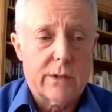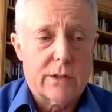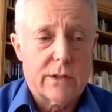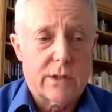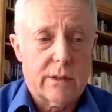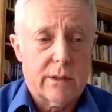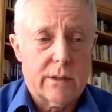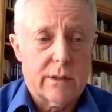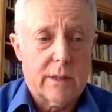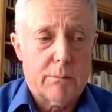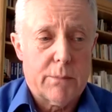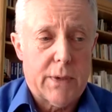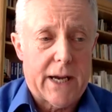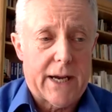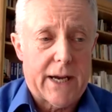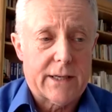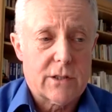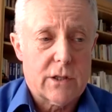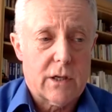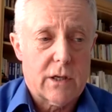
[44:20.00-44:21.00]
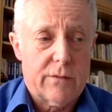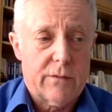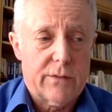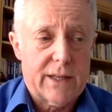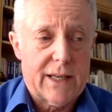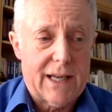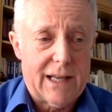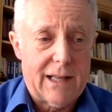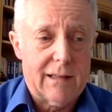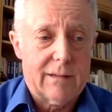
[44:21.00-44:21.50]
to impact on
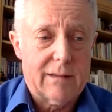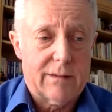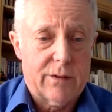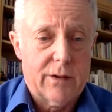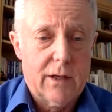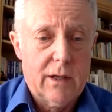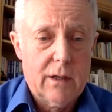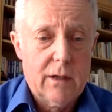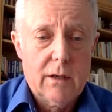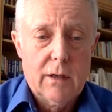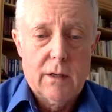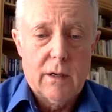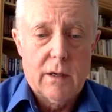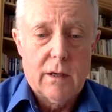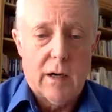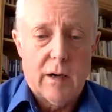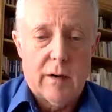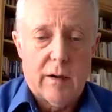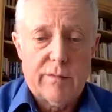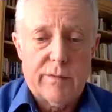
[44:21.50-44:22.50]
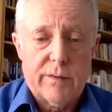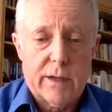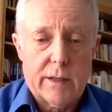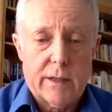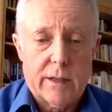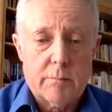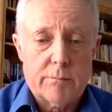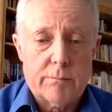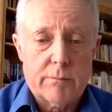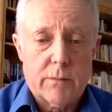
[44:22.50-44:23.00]
the health of
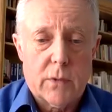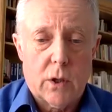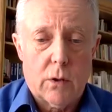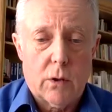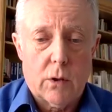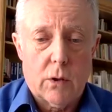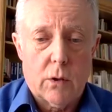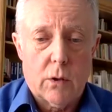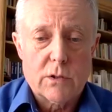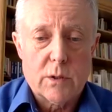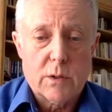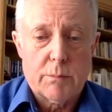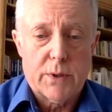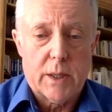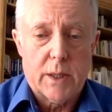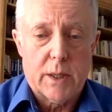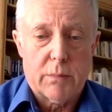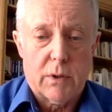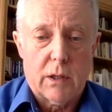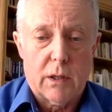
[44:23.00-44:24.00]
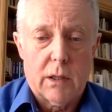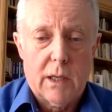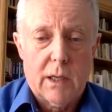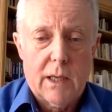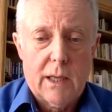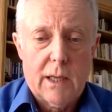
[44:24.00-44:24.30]
older people.